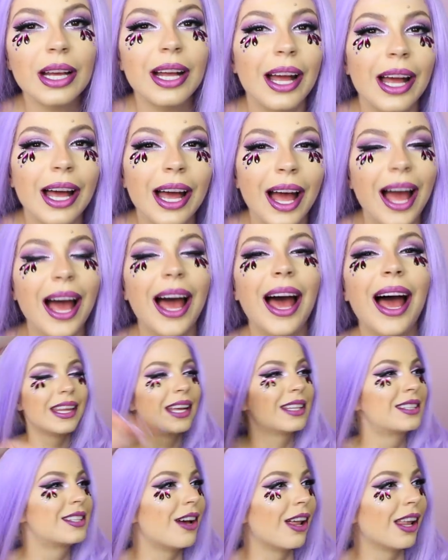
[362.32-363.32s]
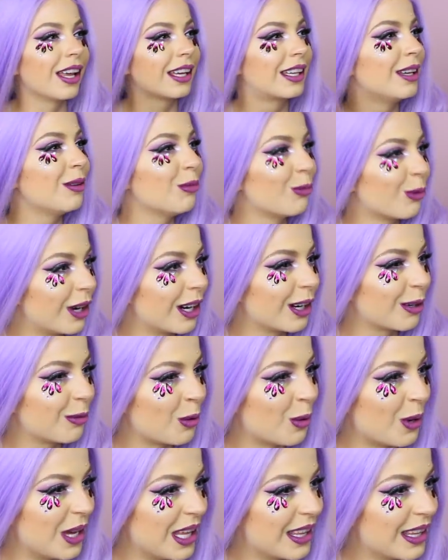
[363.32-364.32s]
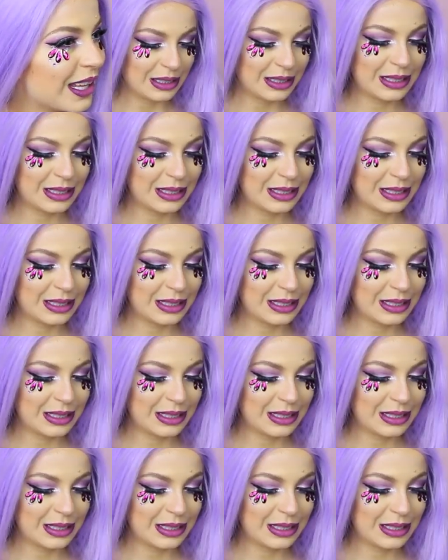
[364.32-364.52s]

that's all I can work with.